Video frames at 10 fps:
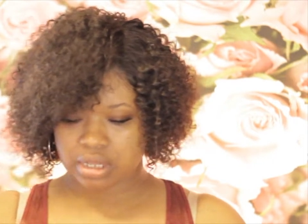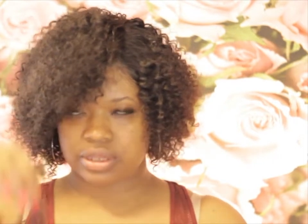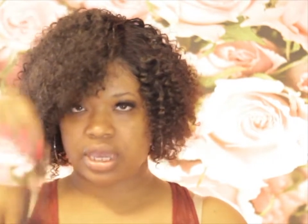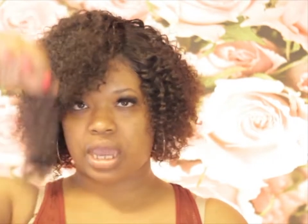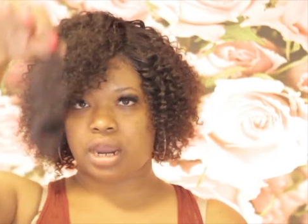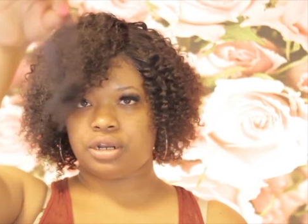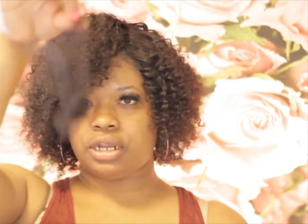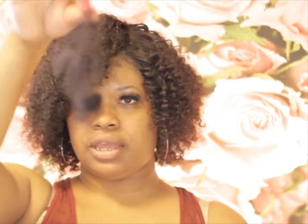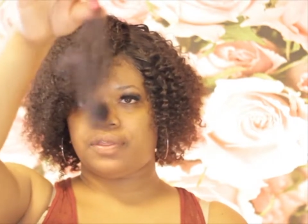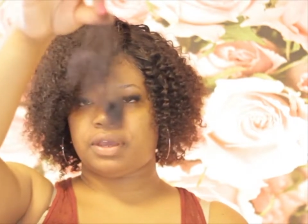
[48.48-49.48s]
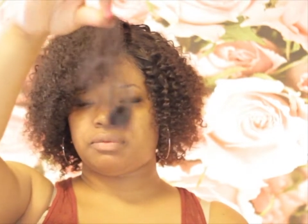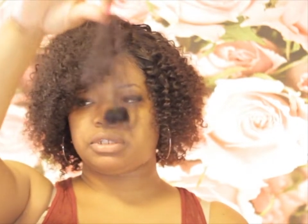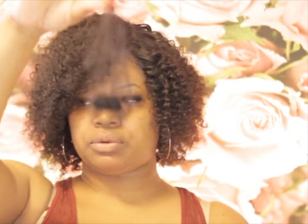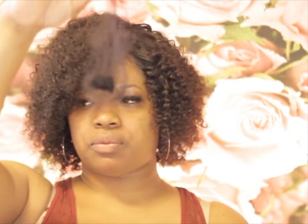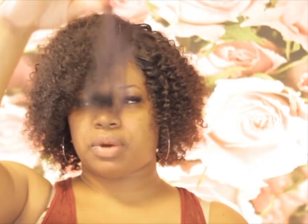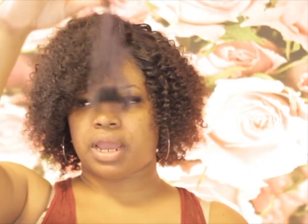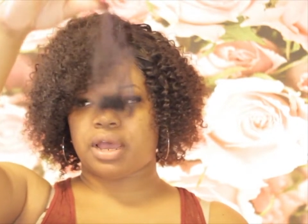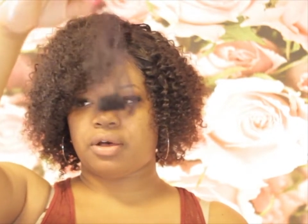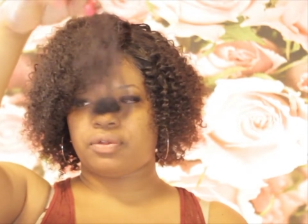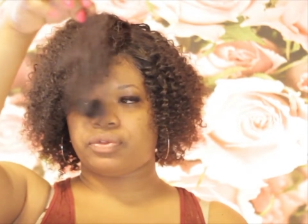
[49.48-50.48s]
The hairnet that was
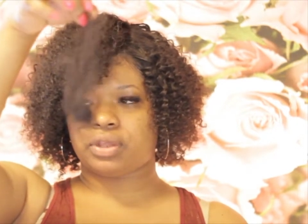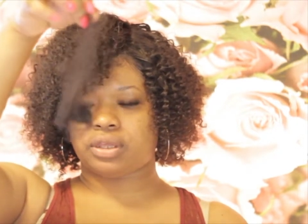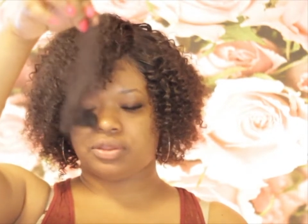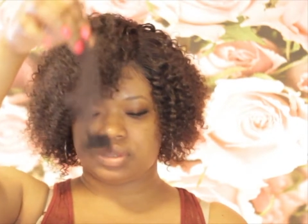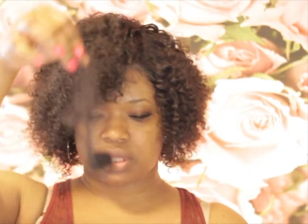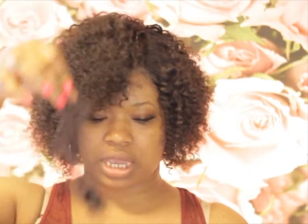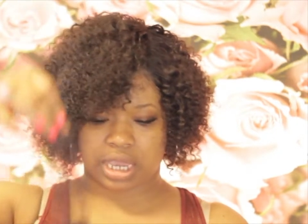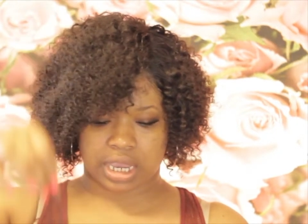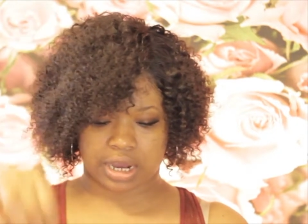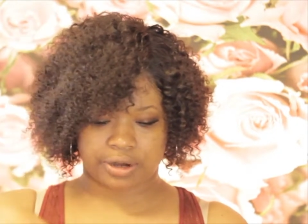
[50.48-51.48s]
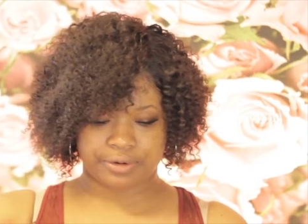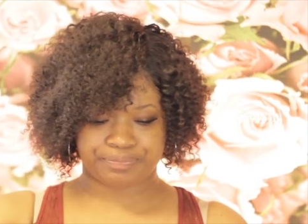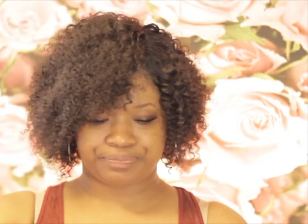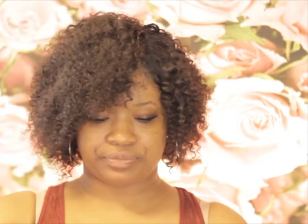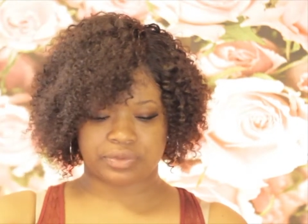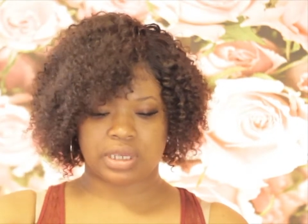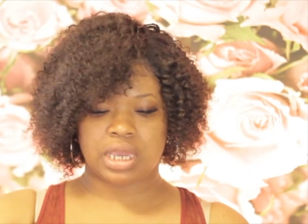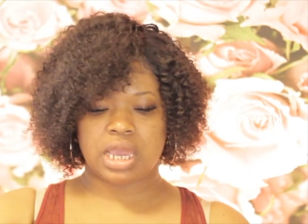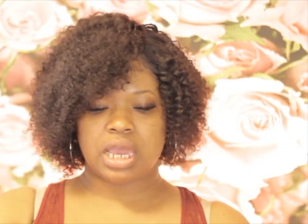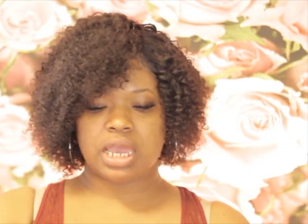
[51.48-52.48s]
around the hair.
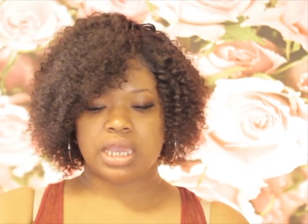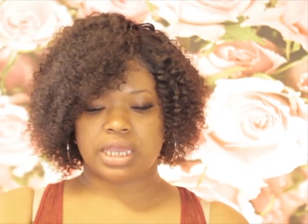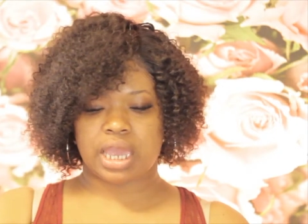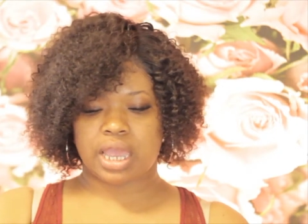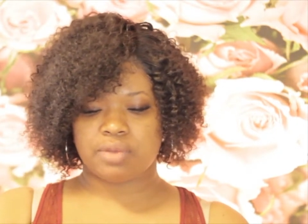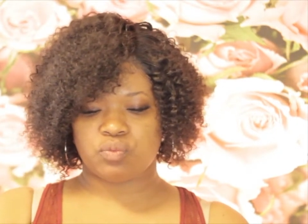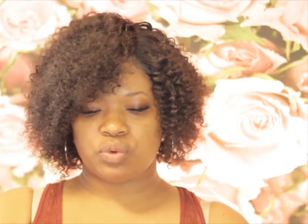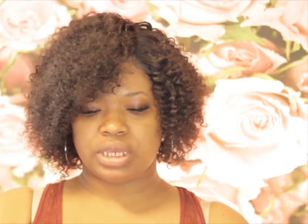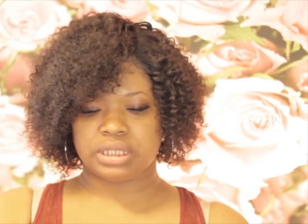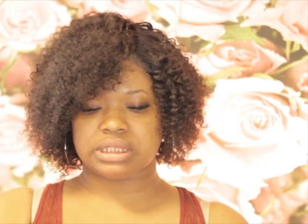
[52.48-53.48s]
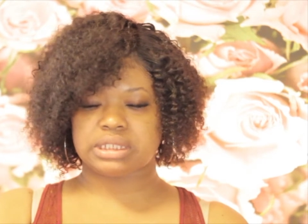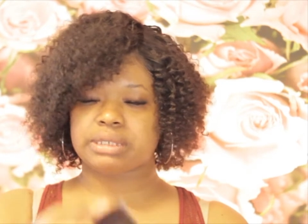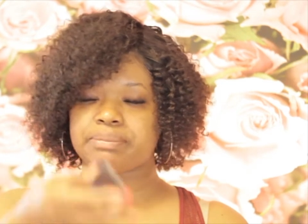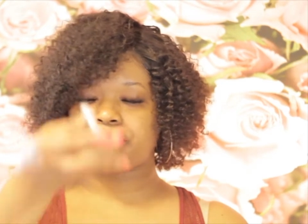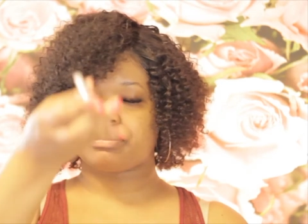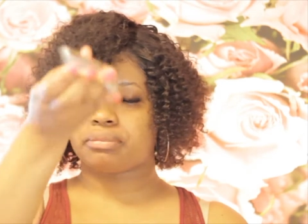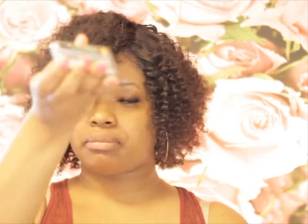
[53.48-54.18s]
It came with some